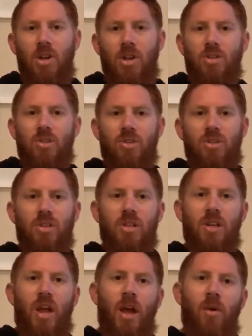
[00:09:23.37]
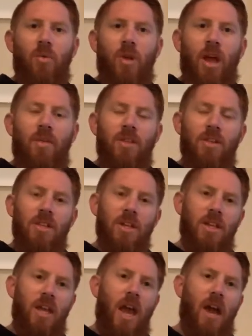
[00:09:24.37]
So see how we have this
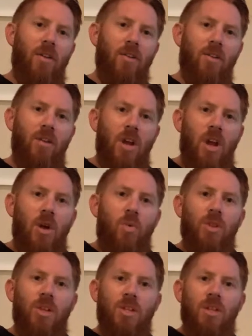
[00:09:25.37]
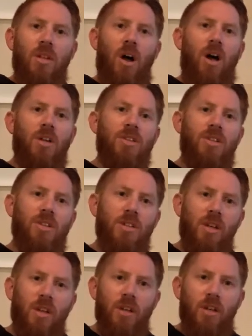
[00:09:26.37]
encounter where this lost
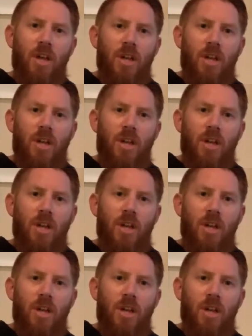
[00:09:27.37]
son,